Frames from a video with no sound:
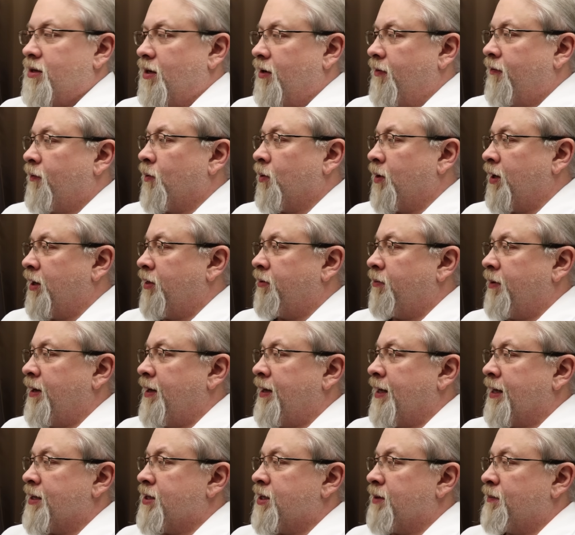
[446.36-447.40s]
So 43
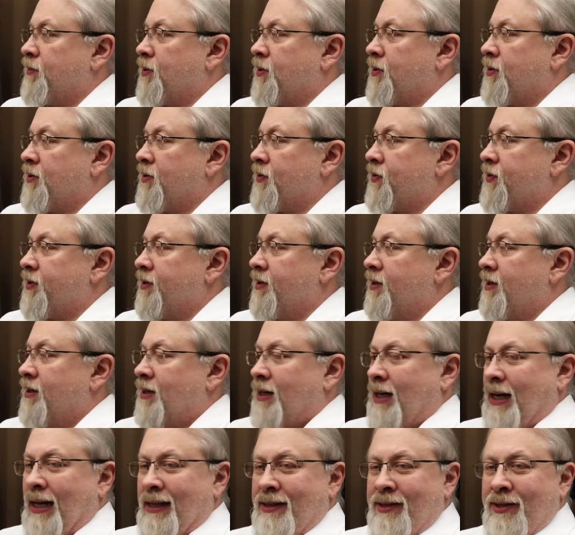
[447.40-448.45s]
decibels.
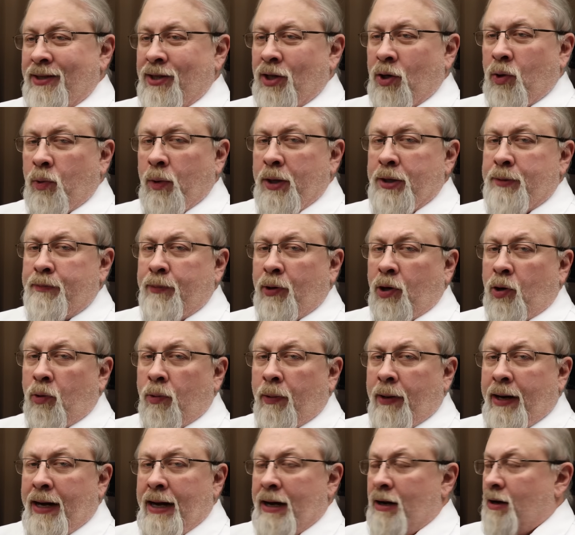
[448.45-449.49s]
It's still whisper
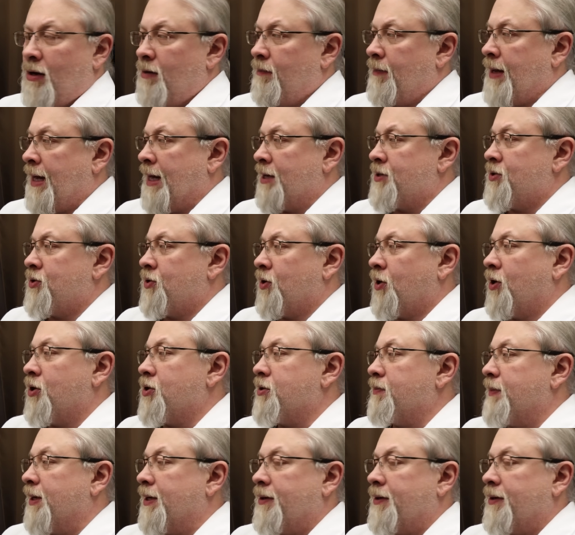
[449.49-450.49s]
quiet on max charge